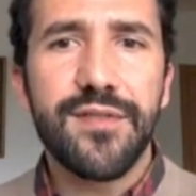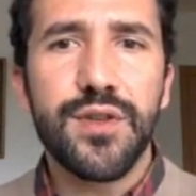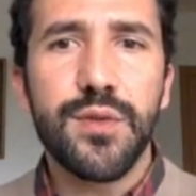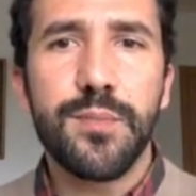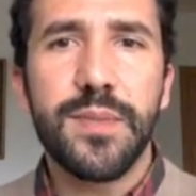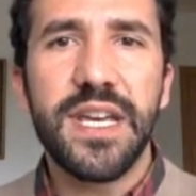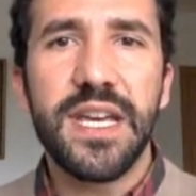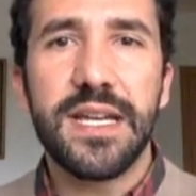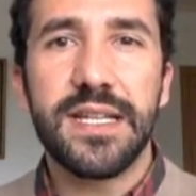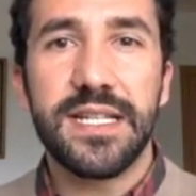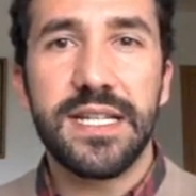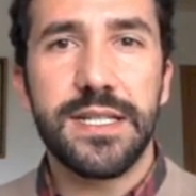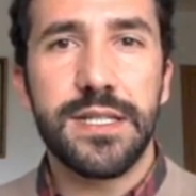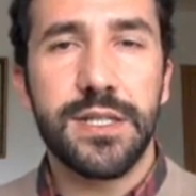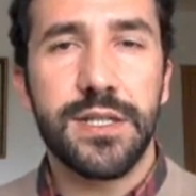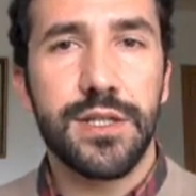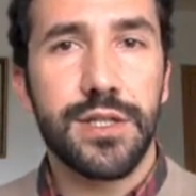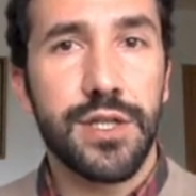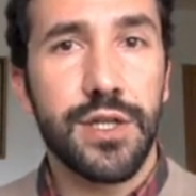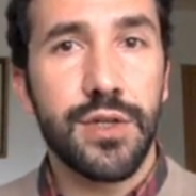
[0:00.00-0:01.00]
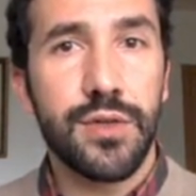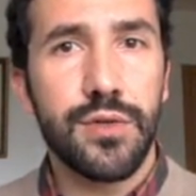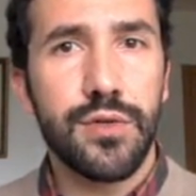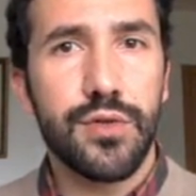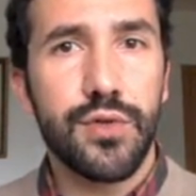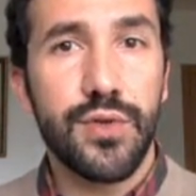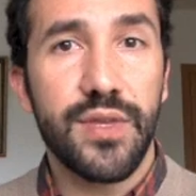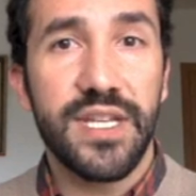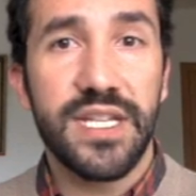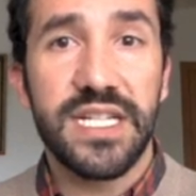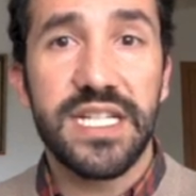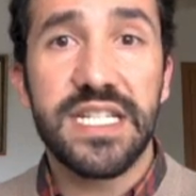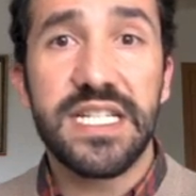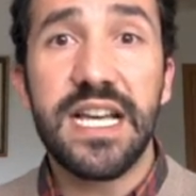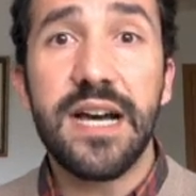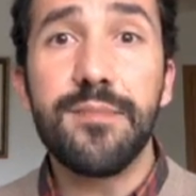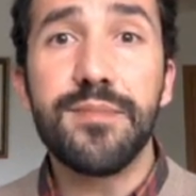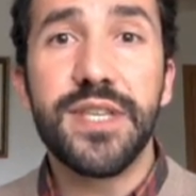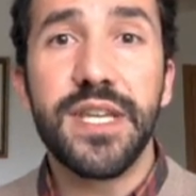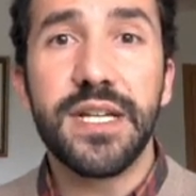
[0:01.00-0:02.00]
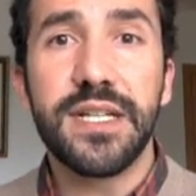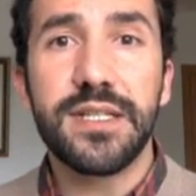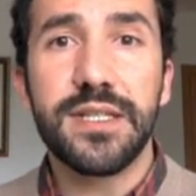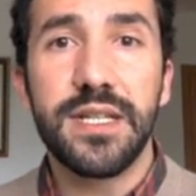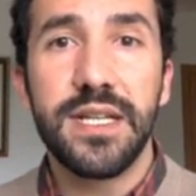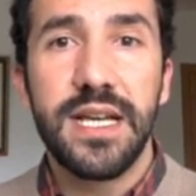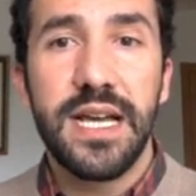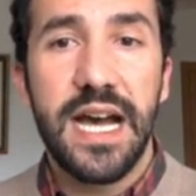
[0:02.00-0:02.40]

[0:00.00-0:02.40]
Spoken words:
to pay attention to the subject